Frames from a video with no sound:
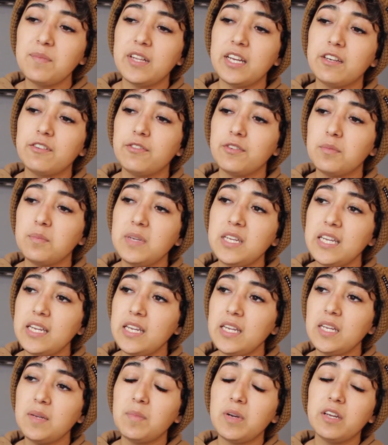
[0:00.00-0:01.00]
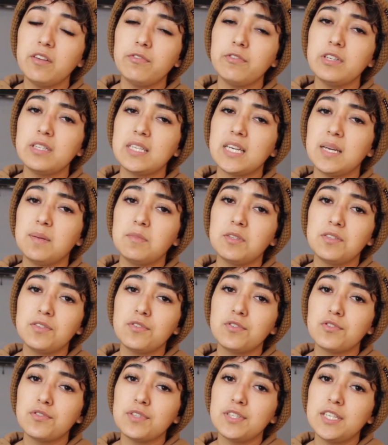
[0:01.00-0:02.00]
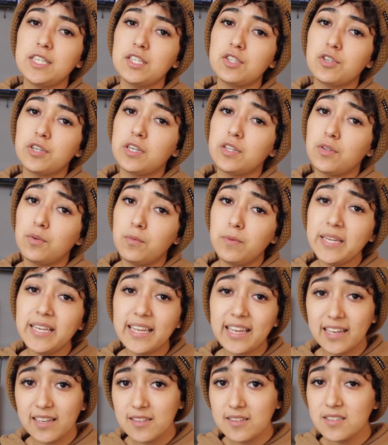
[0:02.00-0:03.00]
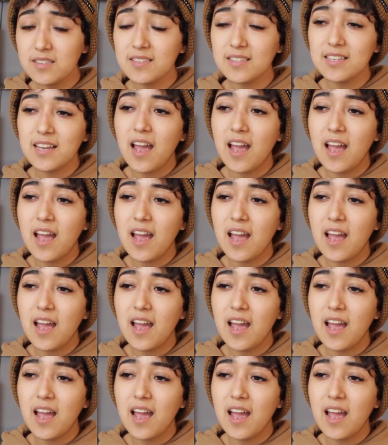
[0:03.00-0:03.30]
like for me, my free time is usually during the weekends.